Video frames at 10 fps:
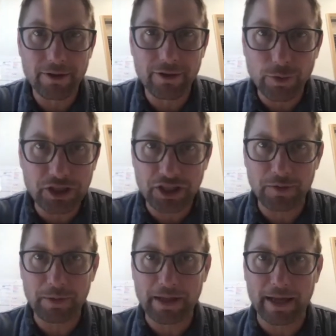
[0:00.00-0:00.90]
to which she
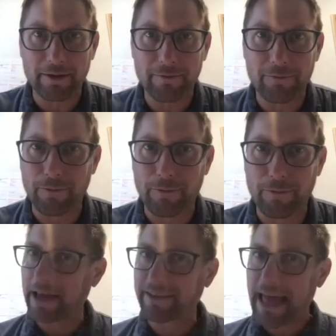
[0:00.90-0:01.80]
would be like, well,
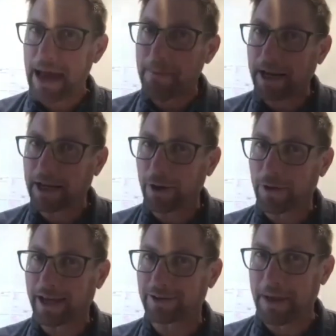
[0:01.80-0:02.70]
why is that money okay
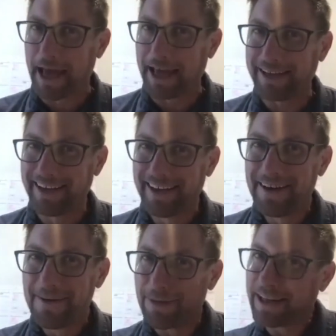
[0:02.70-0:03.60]
to spend,
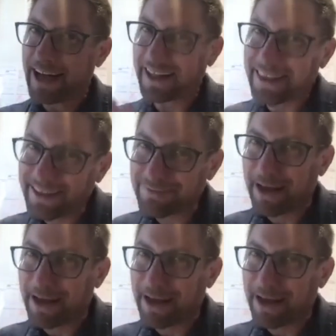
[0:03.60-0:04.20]
but not this money,